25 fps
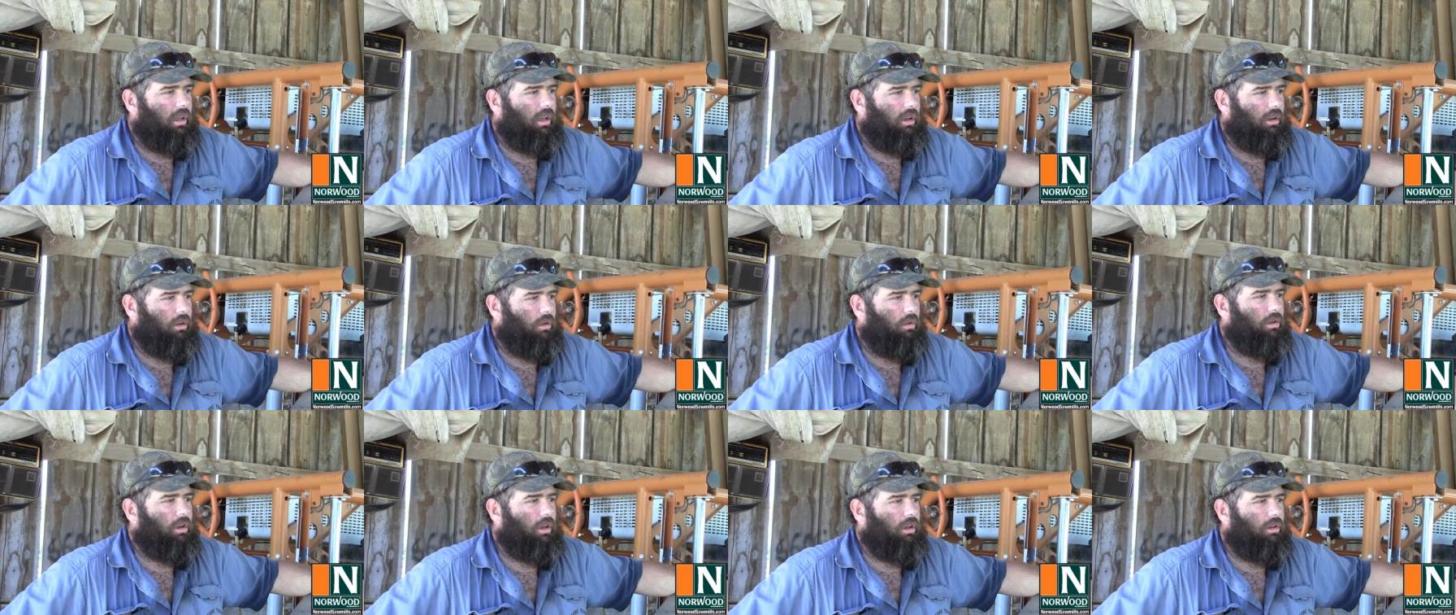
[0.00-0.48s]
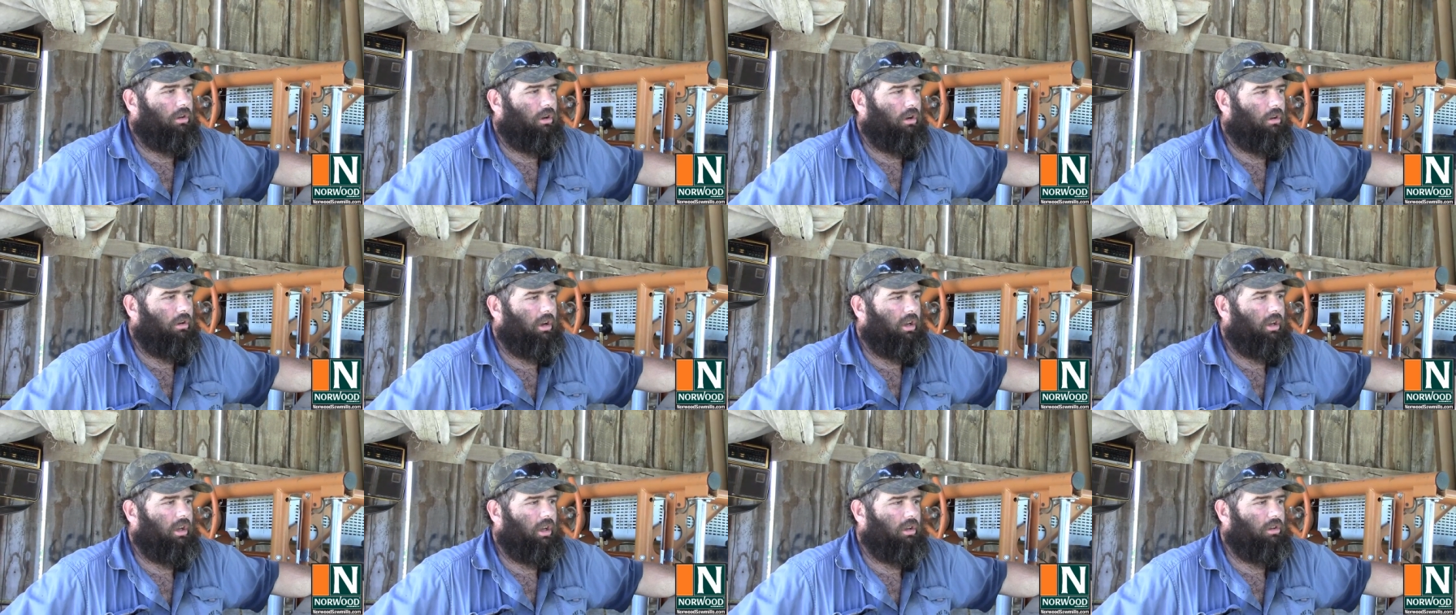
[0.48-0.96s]
you can
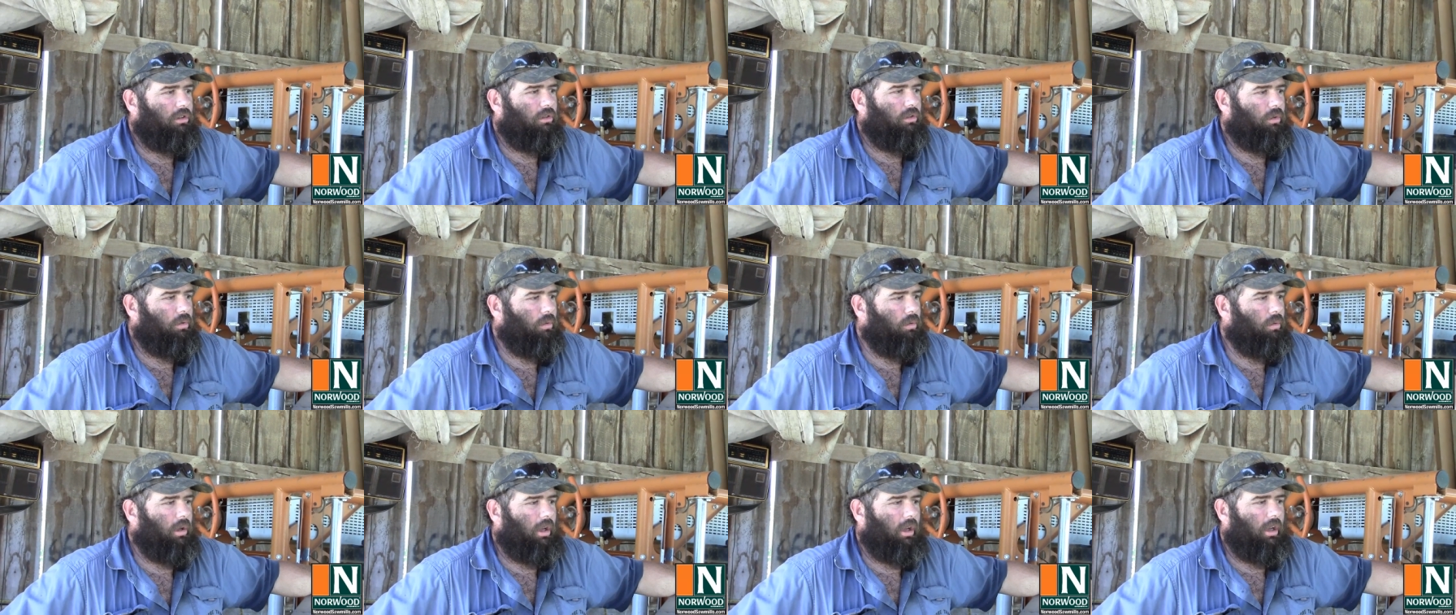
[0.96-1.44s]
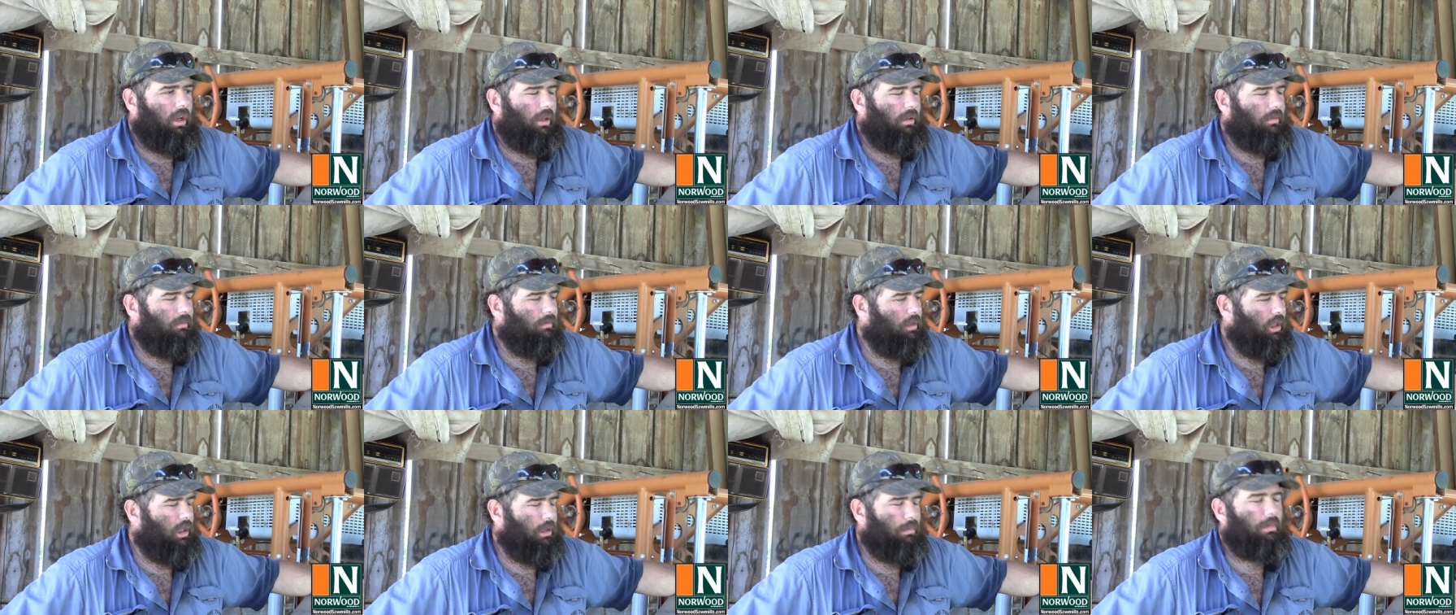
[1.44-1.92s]
turn it into
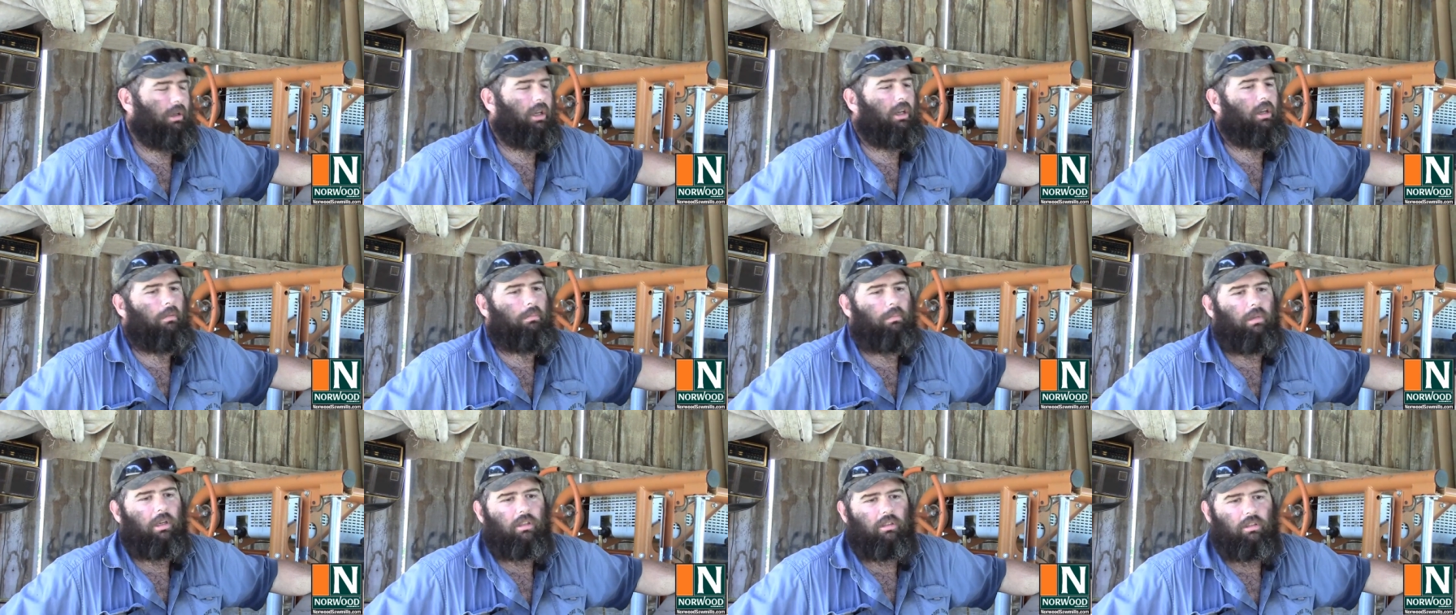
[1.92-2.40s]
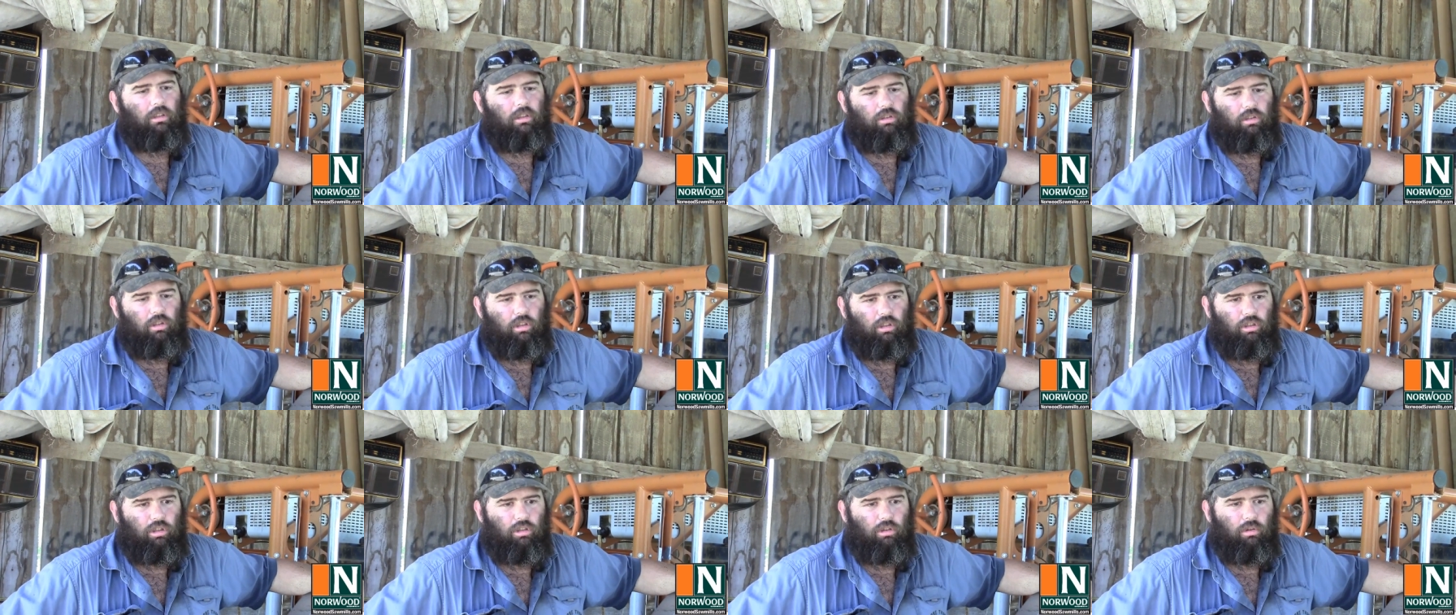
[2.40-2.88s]
as big a
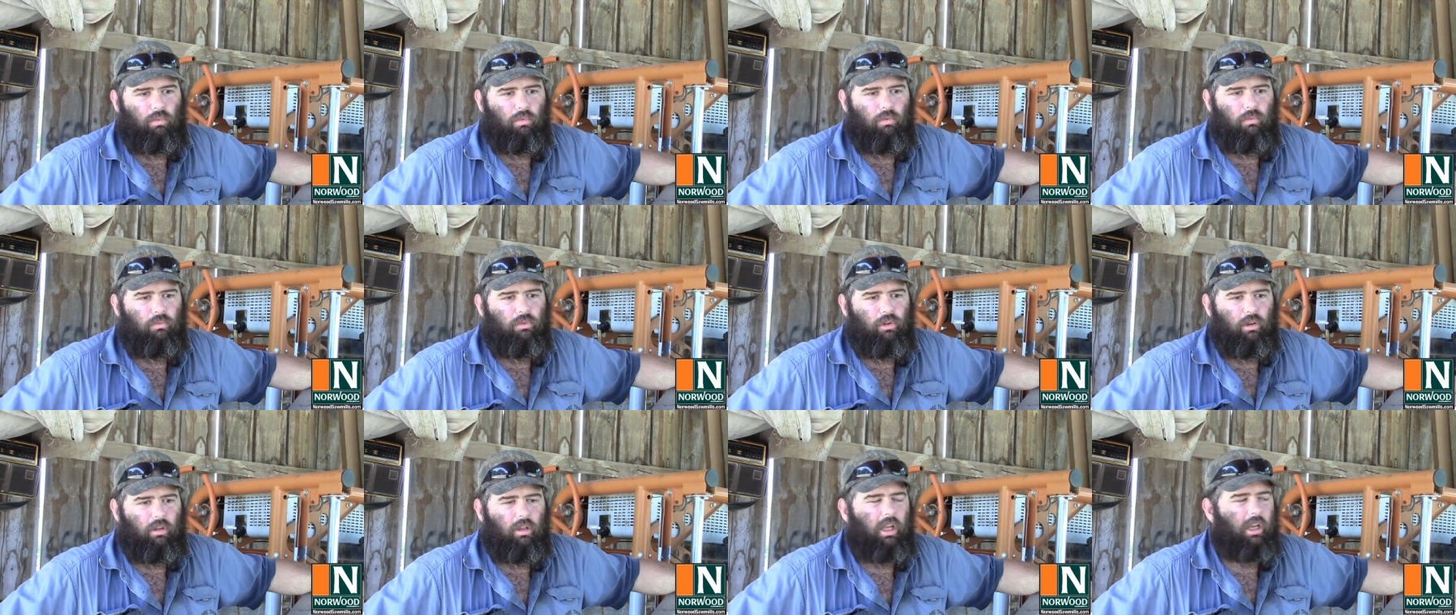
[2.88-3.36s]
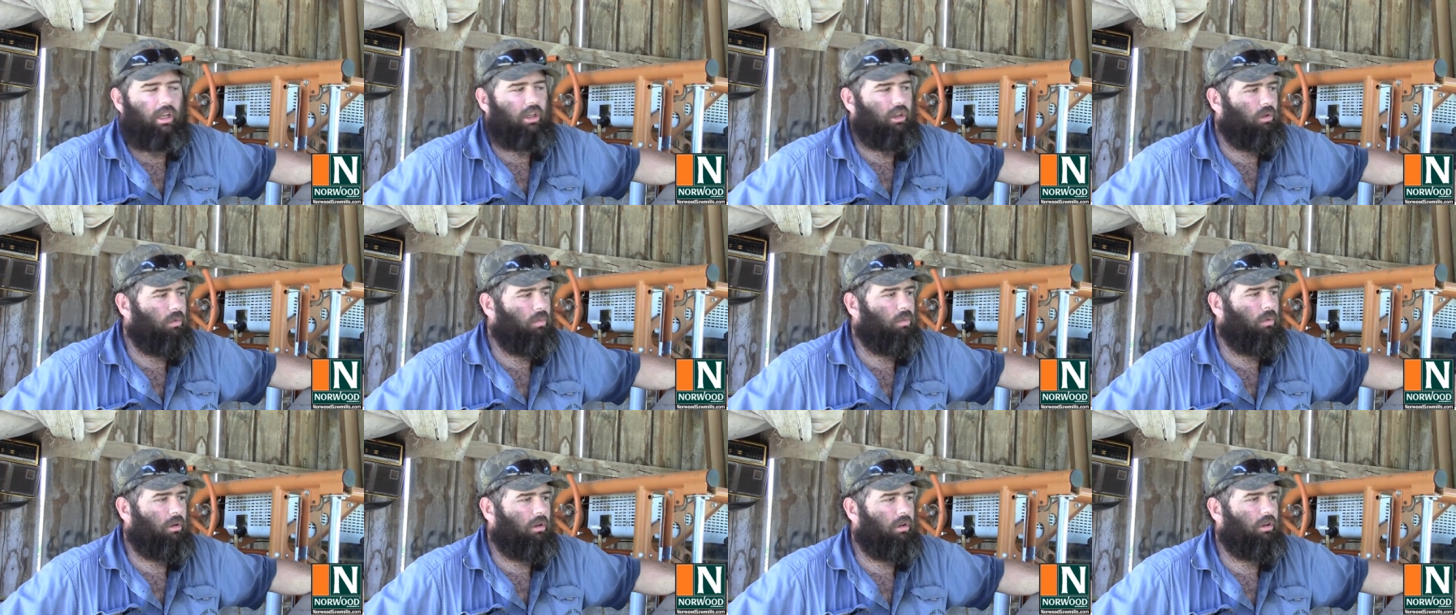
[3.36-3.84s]
business as you would feel like
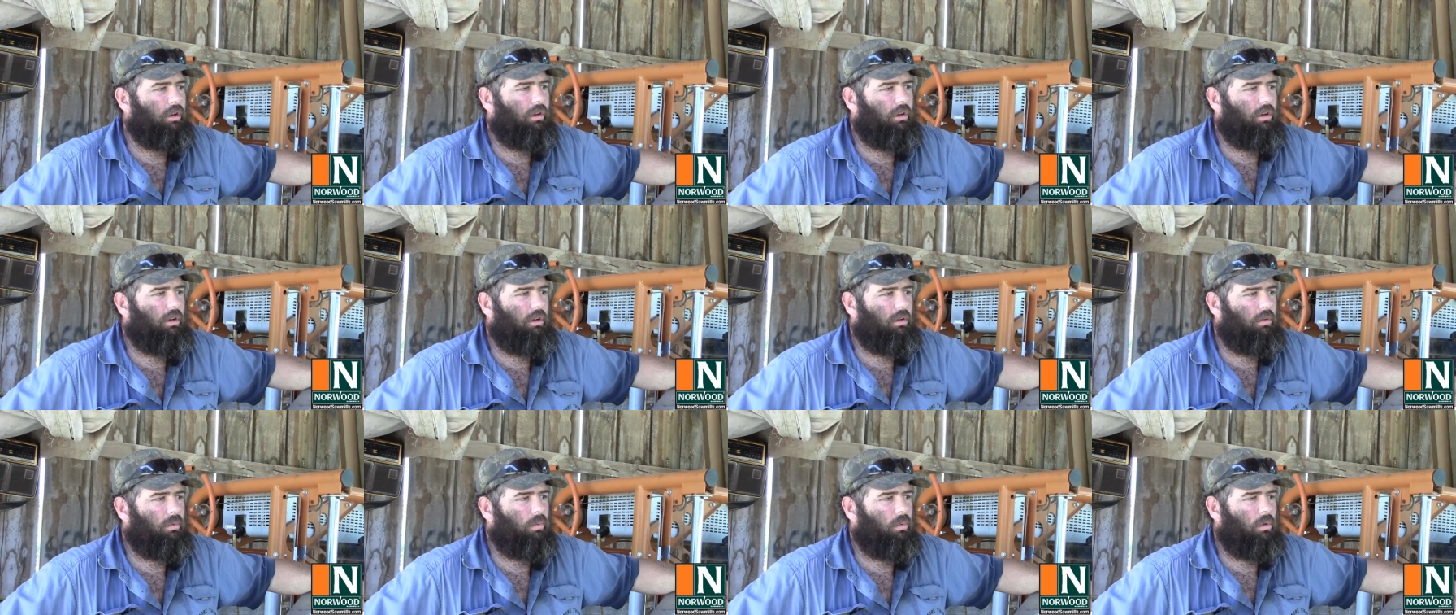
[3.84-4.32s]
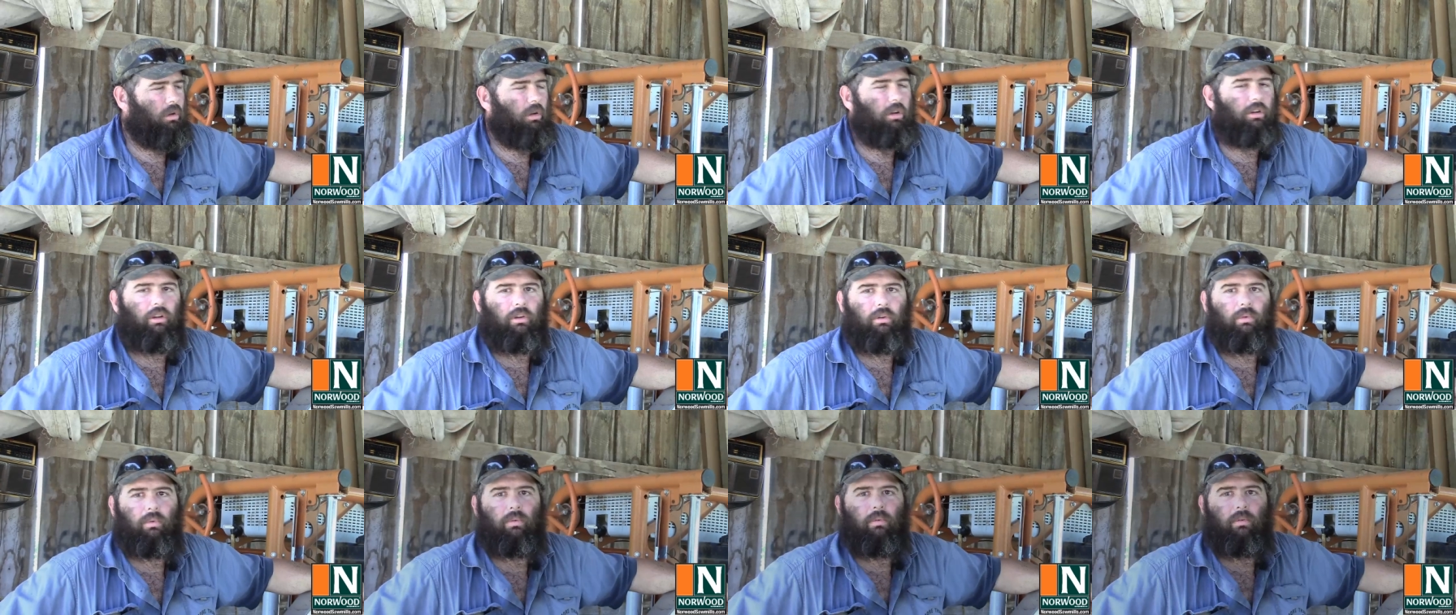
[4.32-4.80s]
you want to
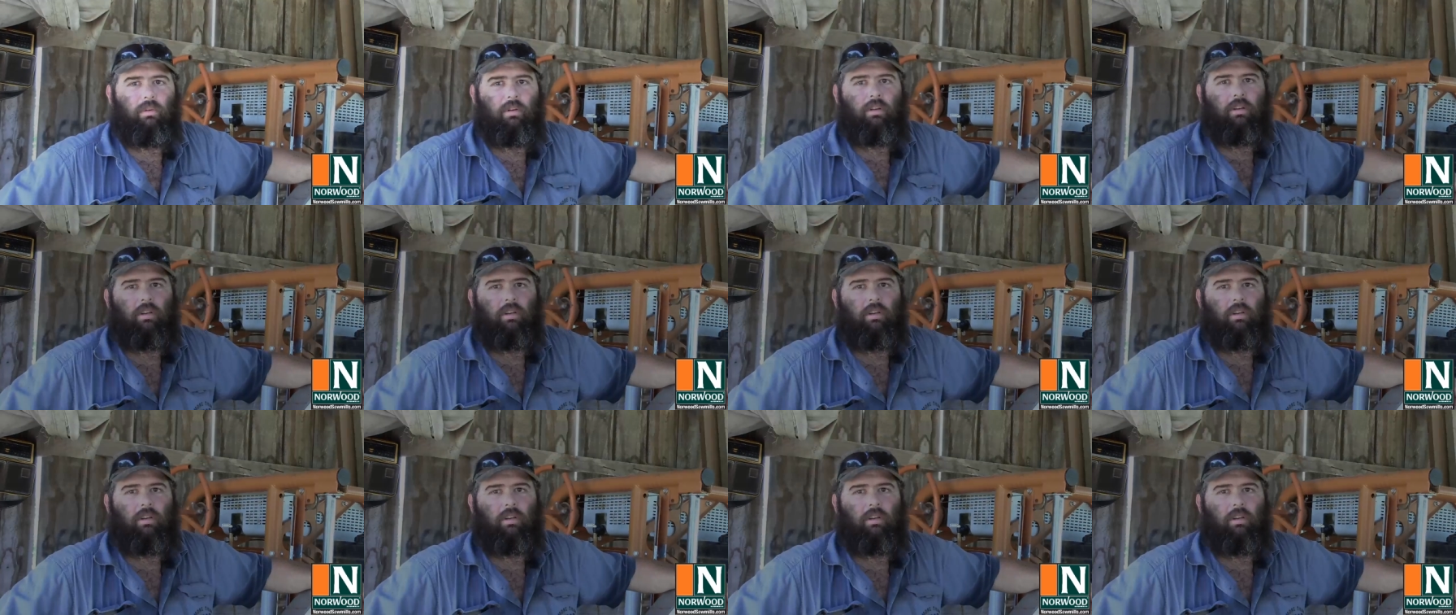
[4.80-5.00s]
do.